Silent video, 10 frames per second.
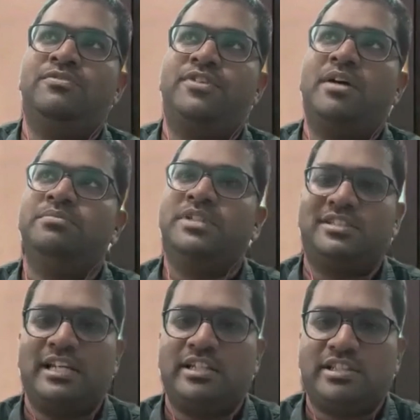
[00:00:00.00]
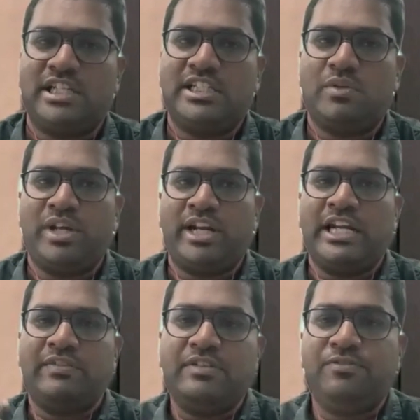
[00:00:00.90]
from the center stage, and we are
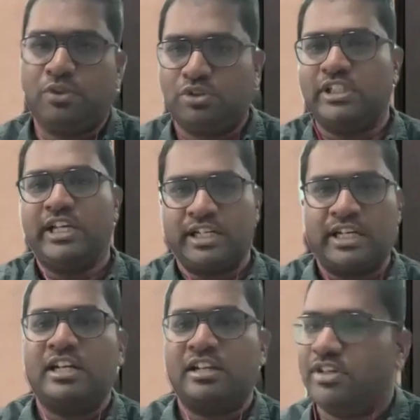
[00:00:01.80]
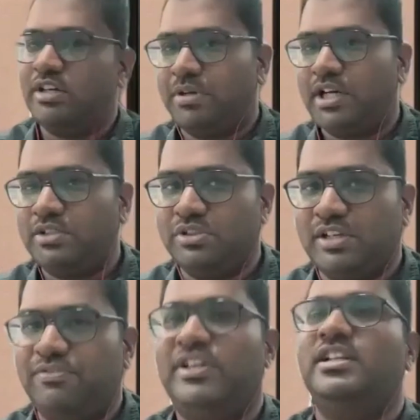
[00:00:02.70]
kind of infusing it in different parts, which
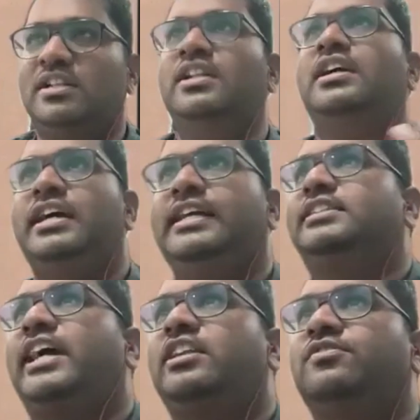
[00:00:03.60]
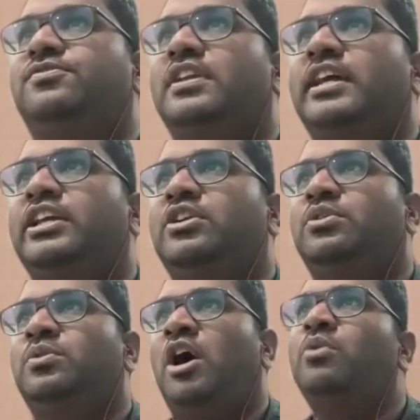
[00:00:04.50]
I feel is kind of like
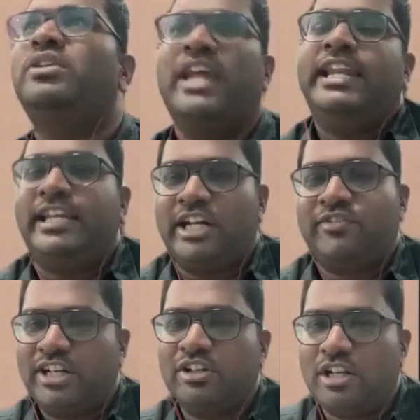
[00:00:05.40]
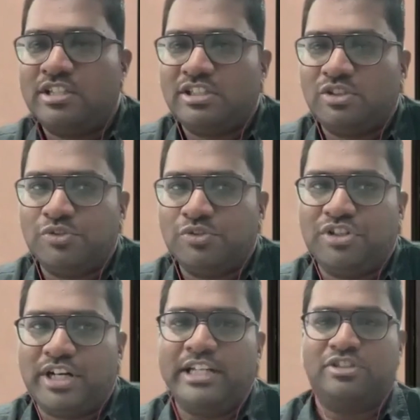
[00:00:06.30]
how any kind of technology is useful,
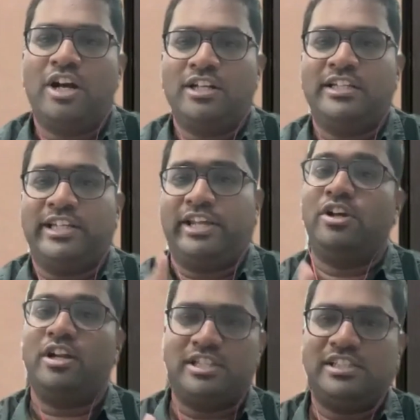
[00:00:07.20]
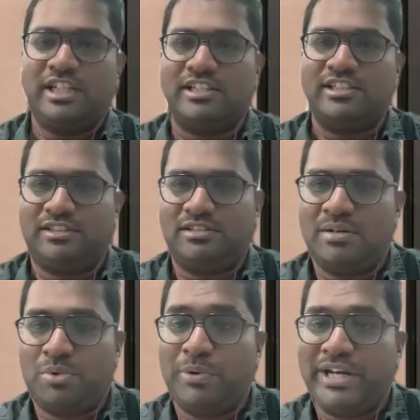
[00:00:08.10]
right? It's not the technology that is
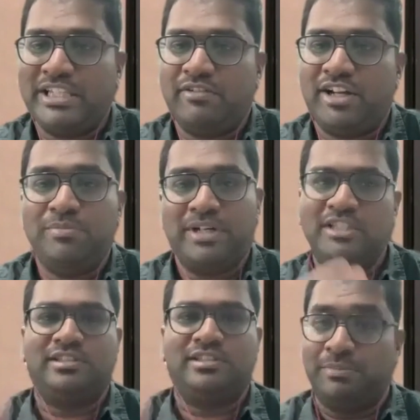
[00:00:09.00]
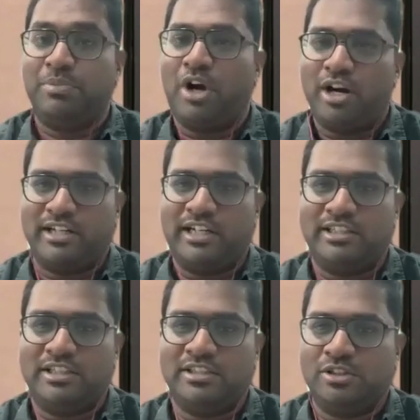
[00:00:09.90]
providing the value, but it's the product,
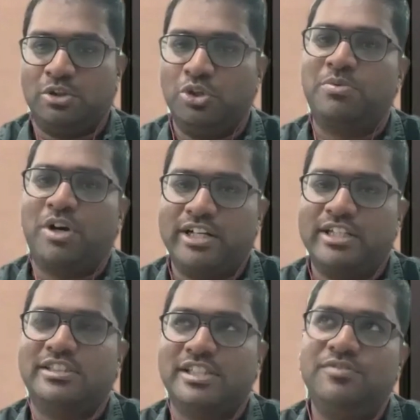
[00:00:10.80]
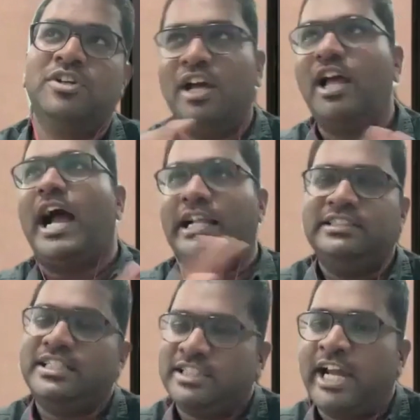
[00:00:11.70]
like the core product itself. I
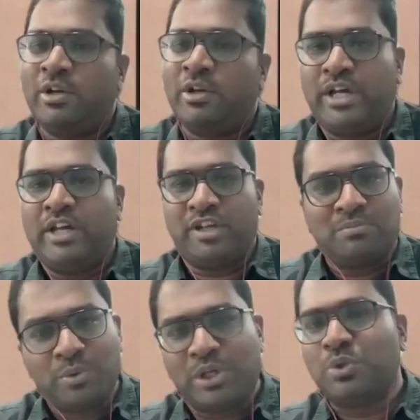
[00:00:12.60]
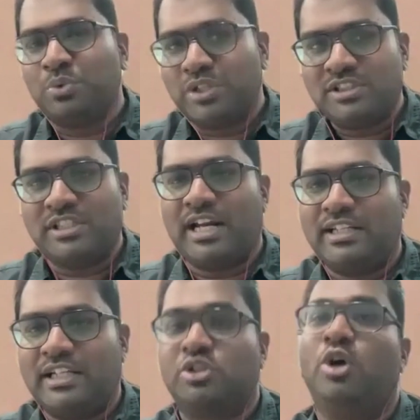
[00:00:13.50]
think that's kind of where we're moving towards,
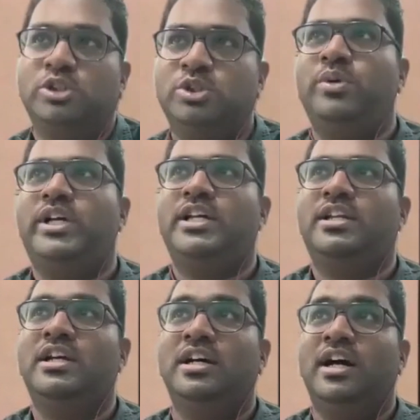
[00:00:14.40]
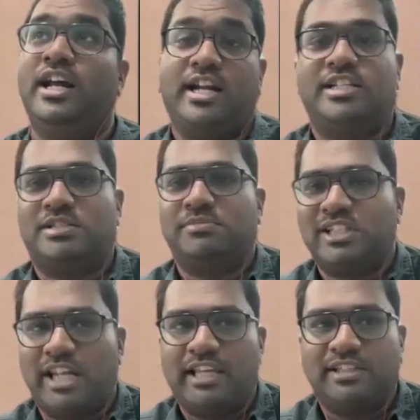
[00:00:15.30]
and that's also where our customers
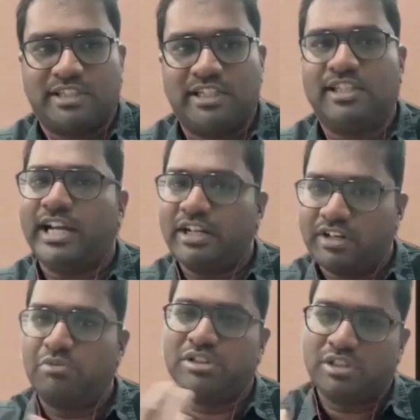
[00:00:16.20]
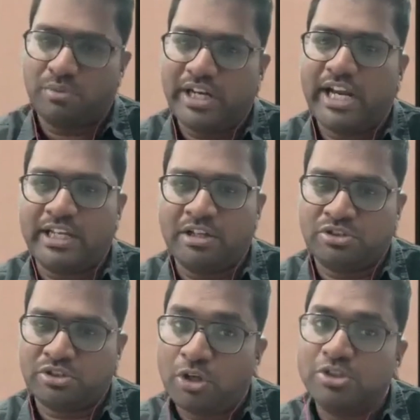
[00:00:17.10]
are taking us, right? The kind of requests that we're getting here
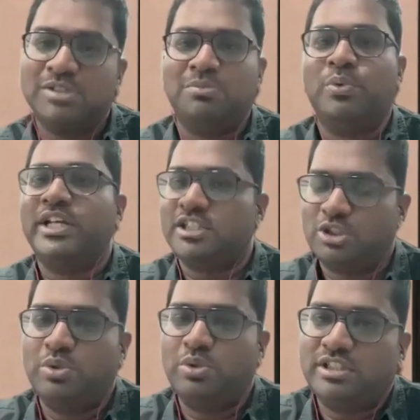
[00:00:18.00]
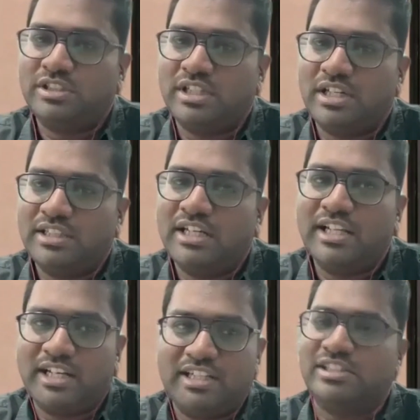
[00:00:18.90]
is also moving us towards that
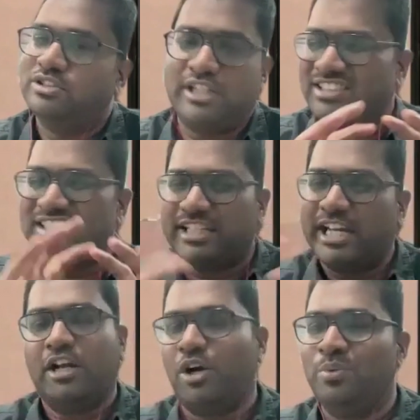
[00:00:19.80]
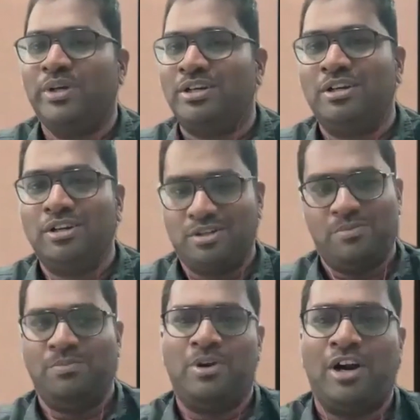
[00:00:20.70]
direction. So that's kind of how we're
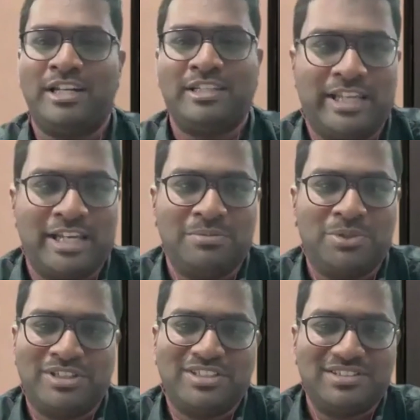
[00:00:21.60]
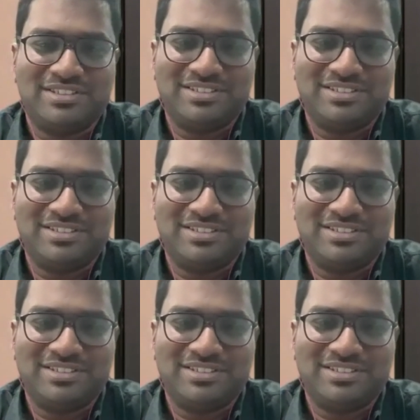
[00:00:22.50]
broadly thinking about it.